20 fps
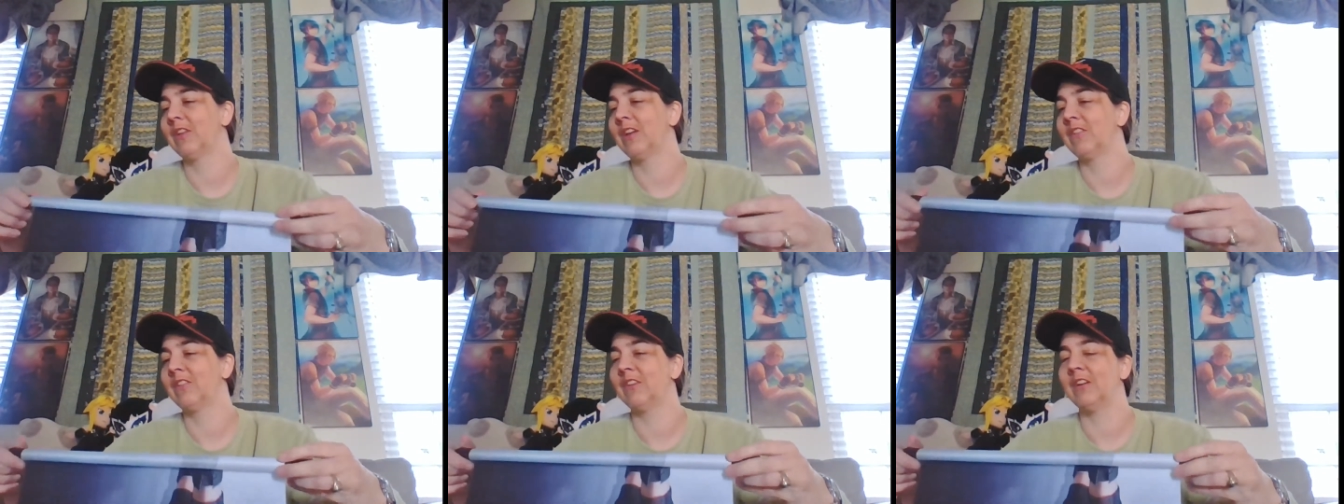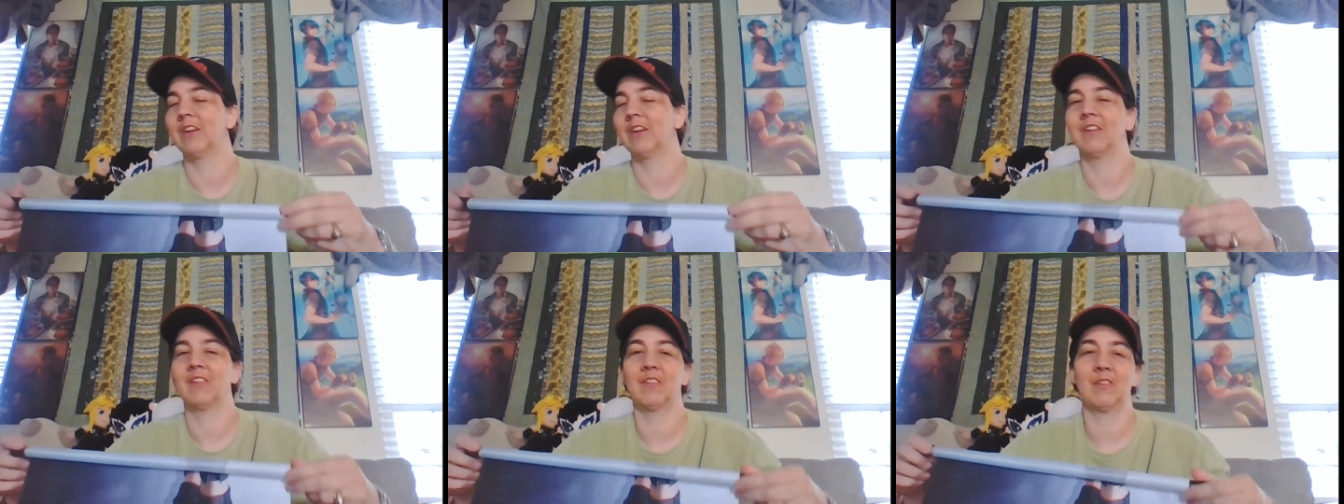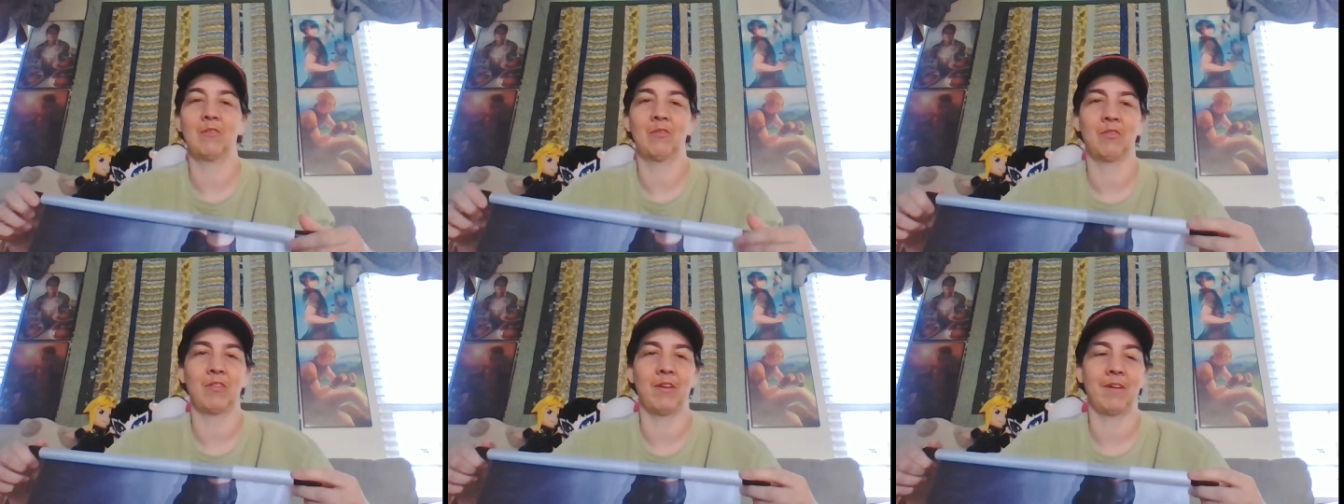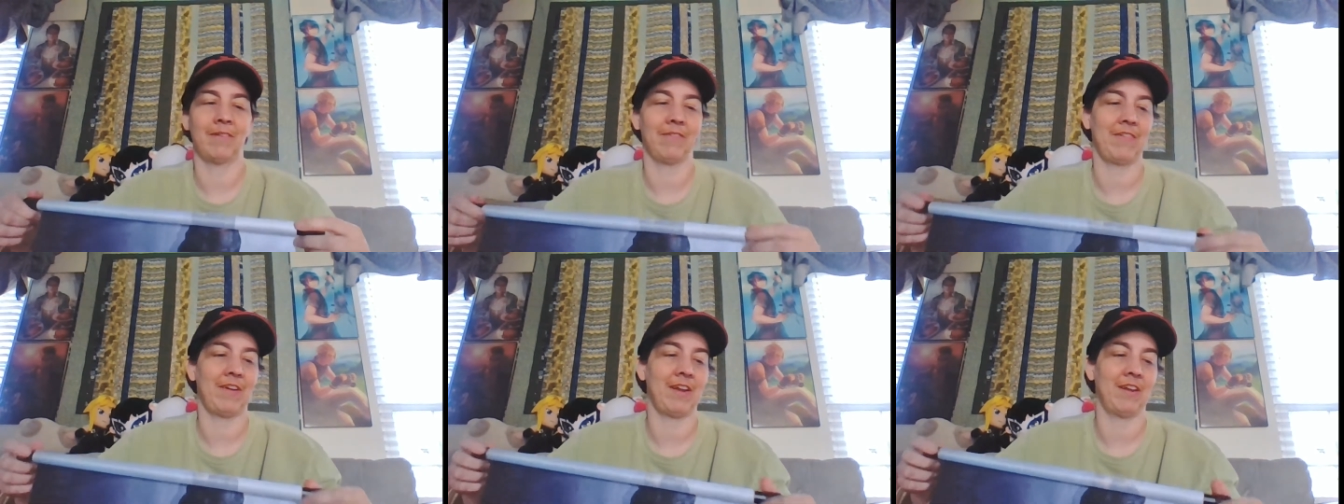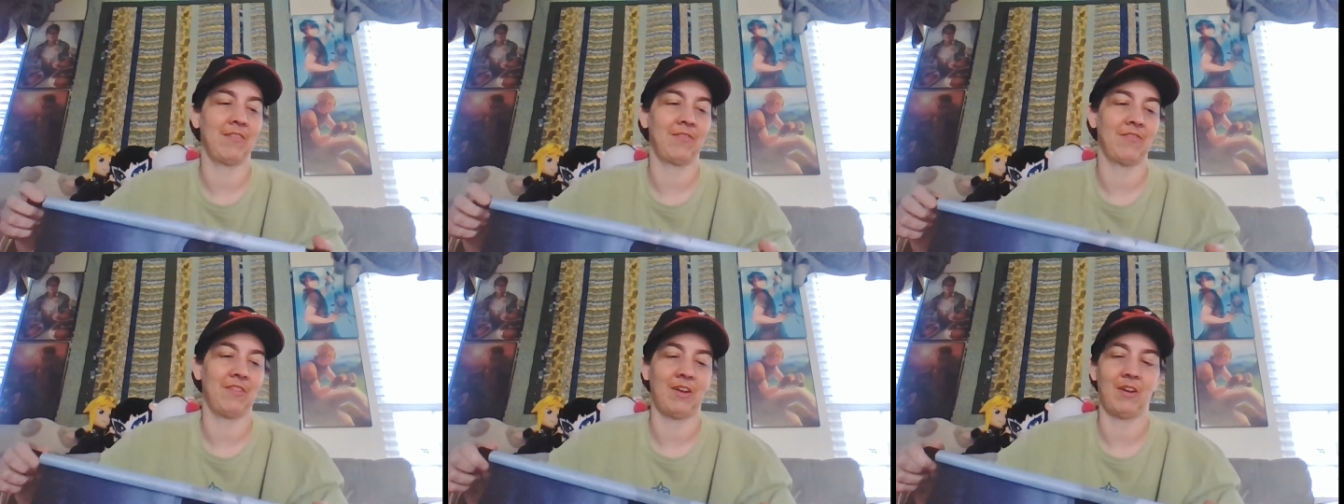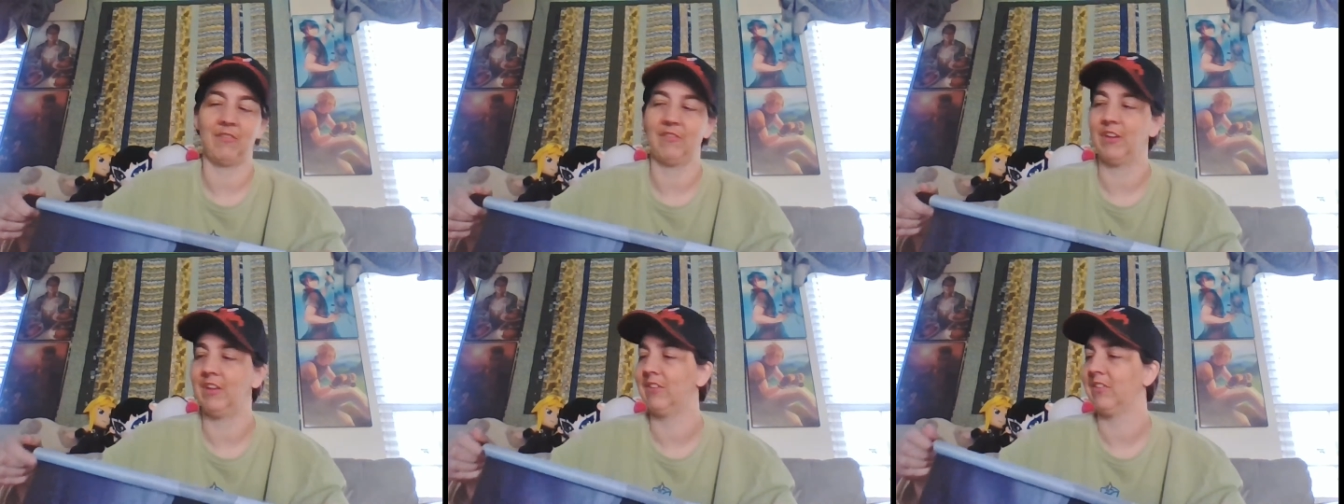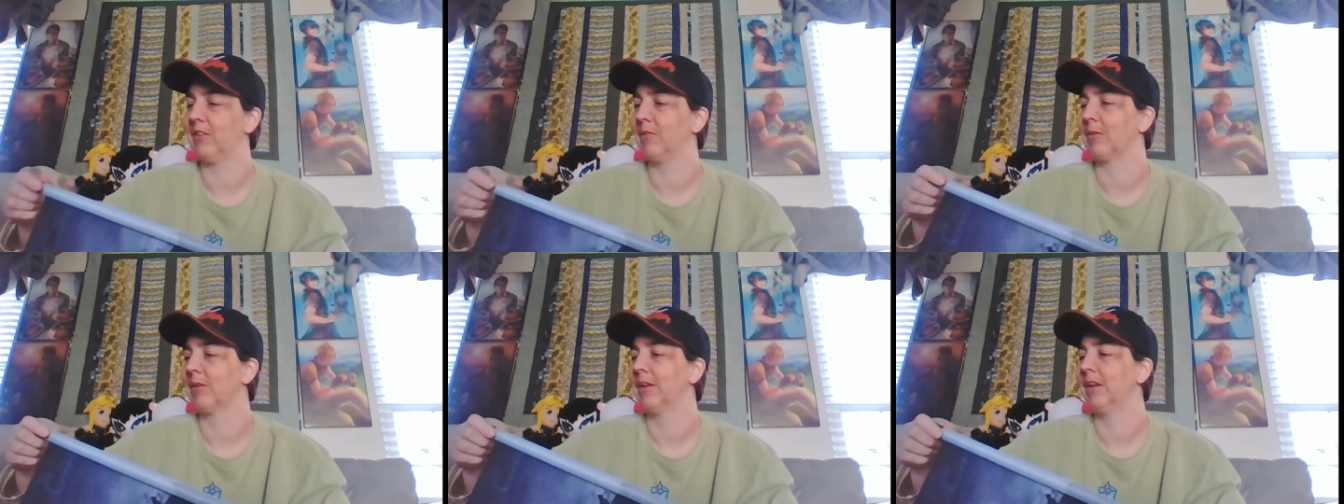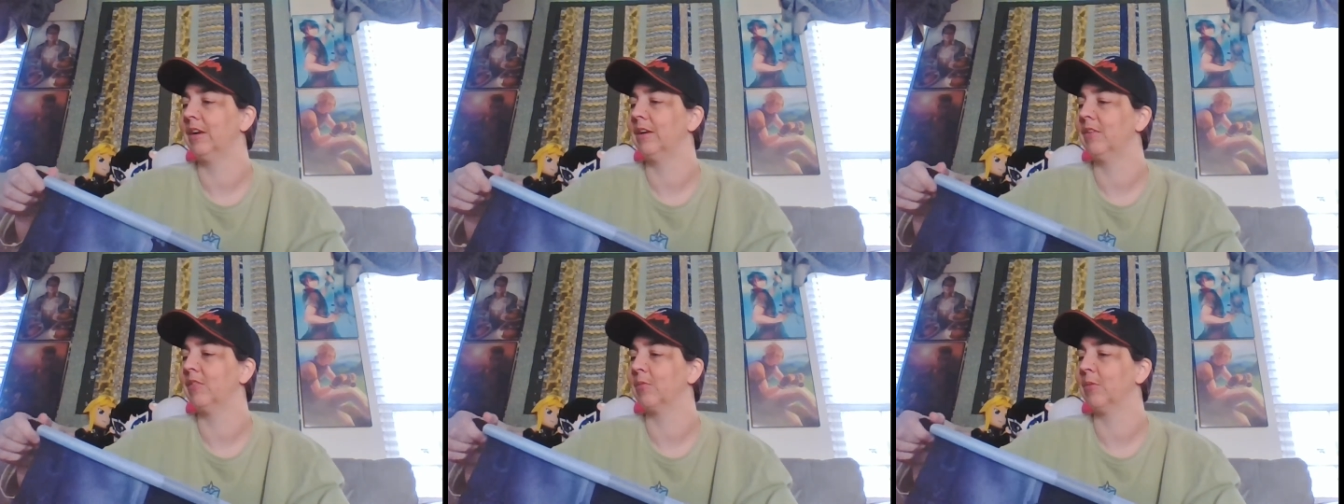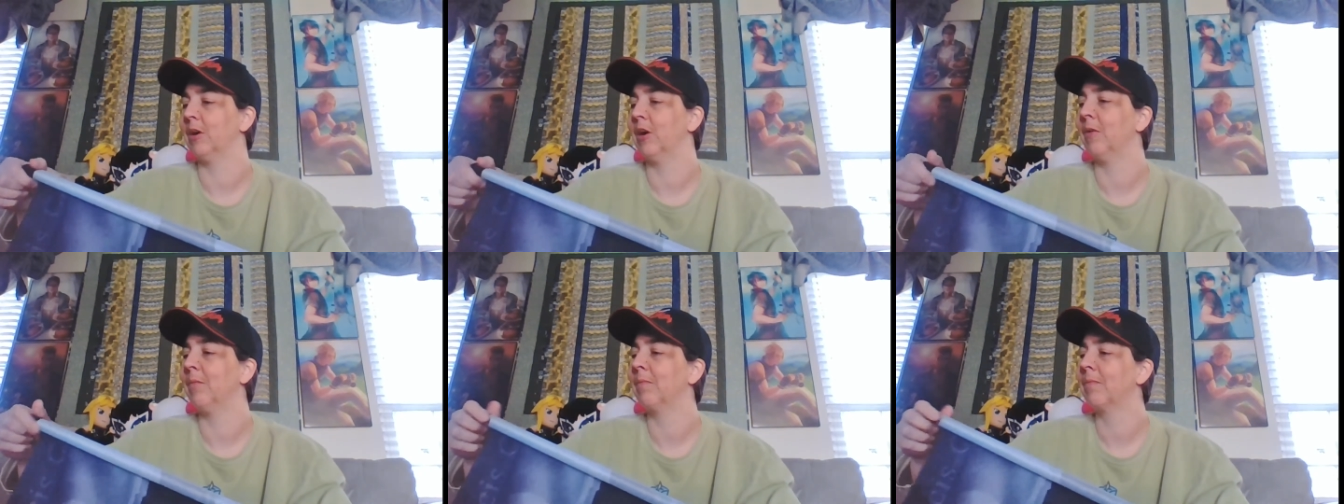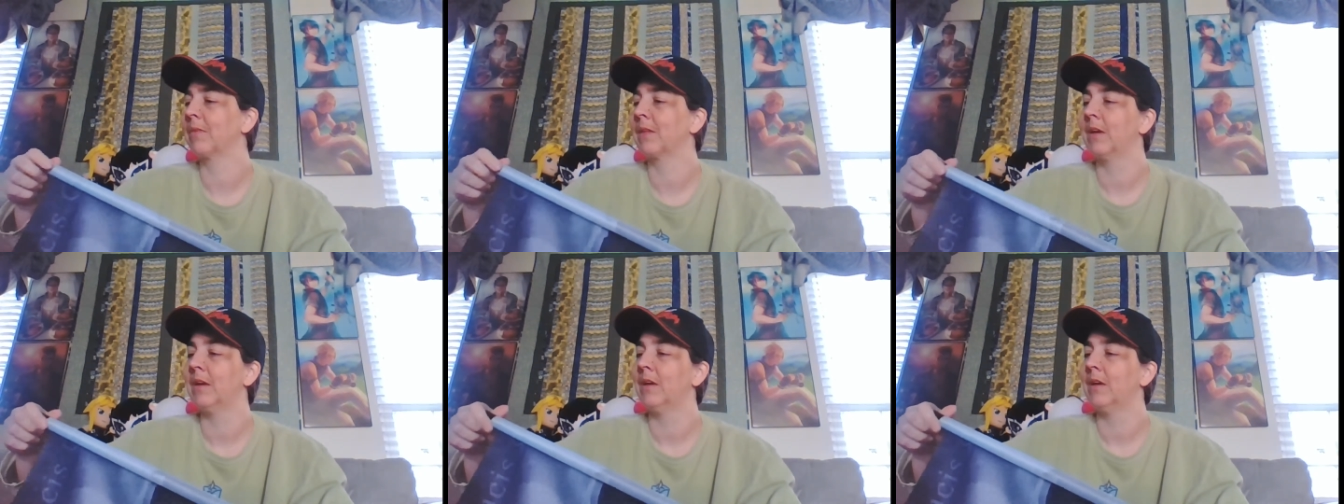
that to you because it's Final Fantasy related as well.